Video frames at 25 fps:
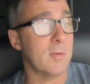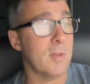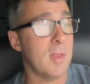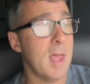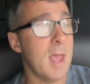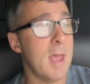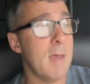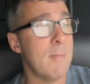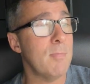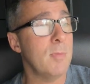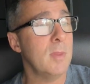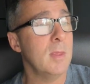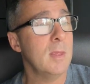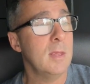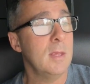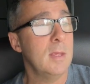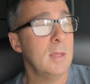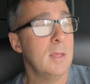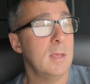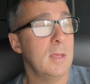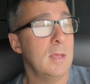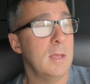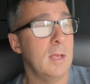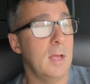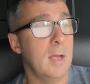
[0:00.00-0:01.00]
that,
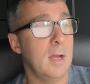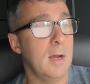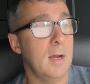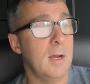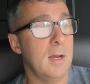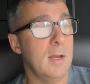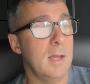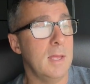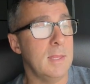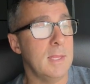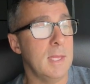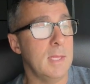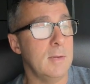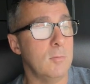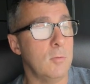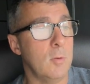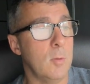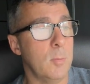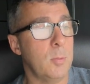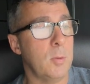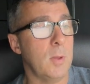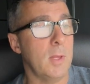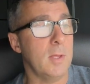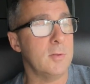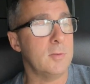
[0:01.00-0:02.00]
and then
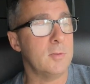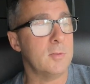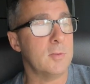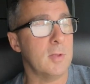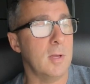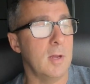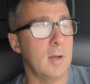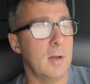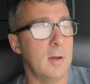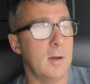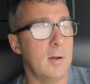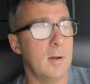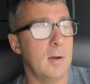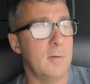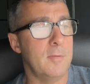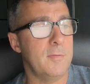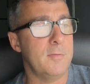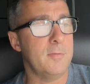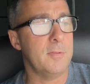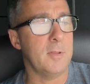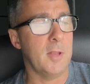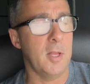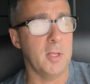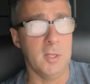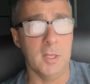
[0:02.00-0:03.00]
replace a
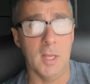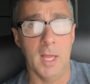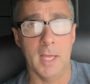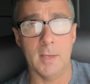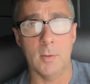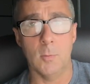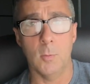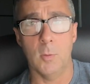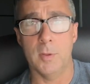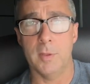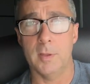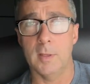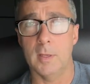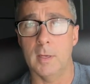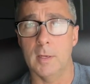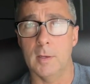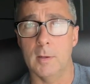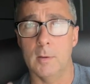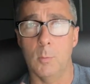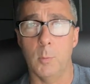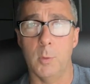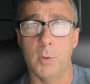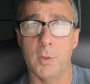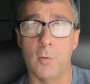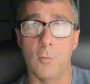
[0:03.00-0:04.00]
floodlight with
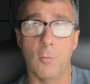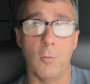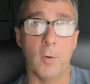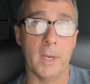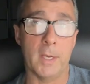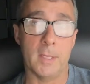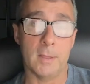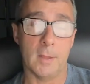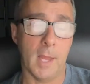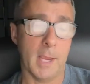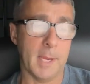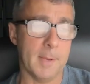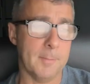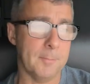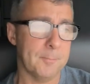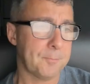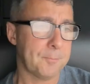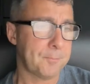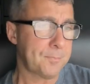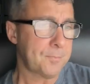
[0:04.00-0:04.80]
a ring light.